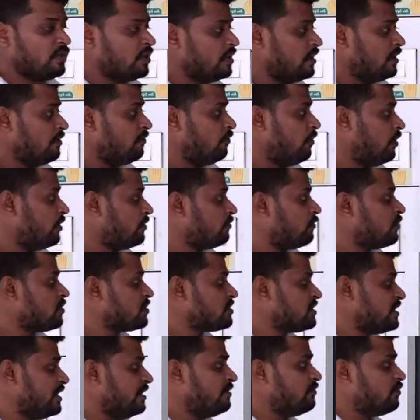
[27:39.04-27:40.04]
What
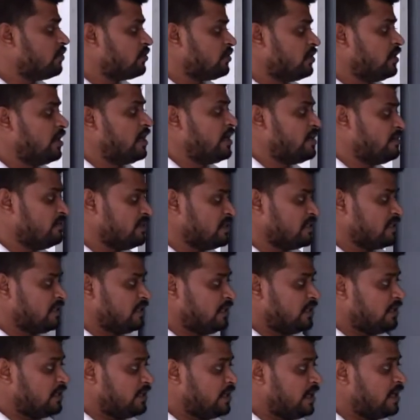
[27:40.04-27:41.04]
was rainwater
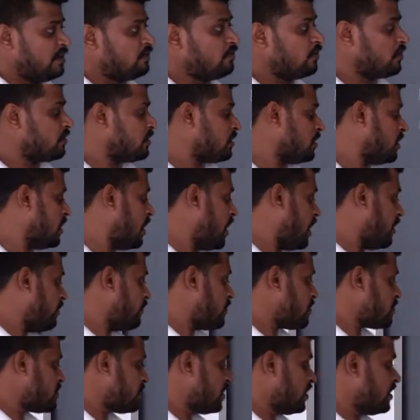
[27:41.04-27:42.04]
harvesting? Rainwater
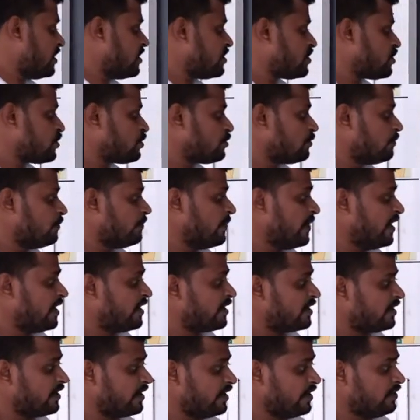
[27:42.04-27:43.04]
harvesting is to
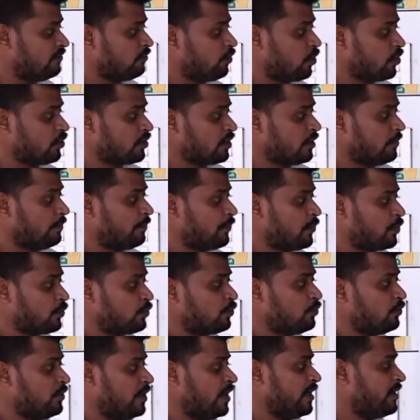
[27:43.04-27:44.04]
make rainwater
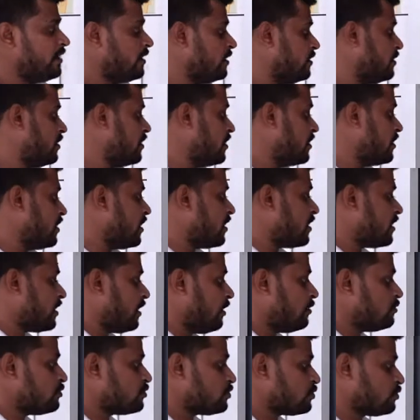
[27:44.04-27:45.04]
percolate under the
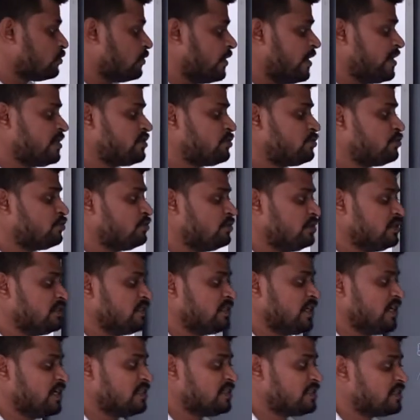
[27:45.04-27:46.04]
ground so as to
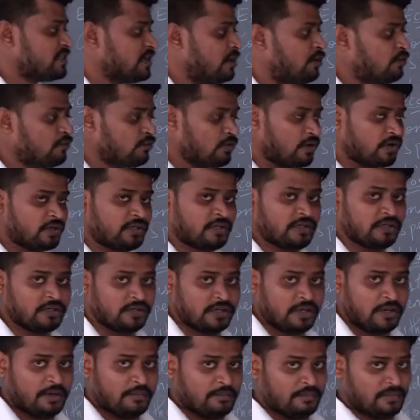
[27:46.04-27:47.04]
recharge groundwater.
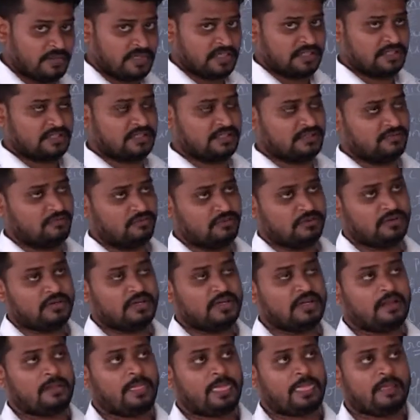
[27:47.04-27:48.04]
Means
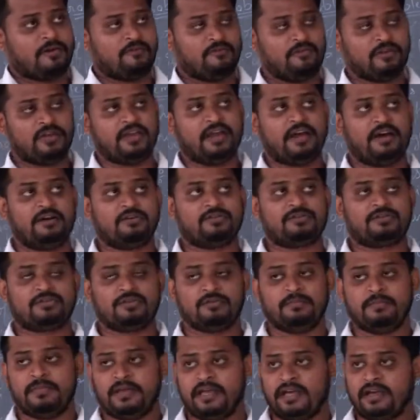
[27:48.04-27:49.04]
we have
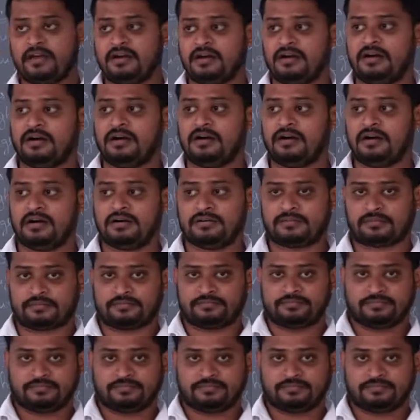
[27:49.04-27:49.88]
to make a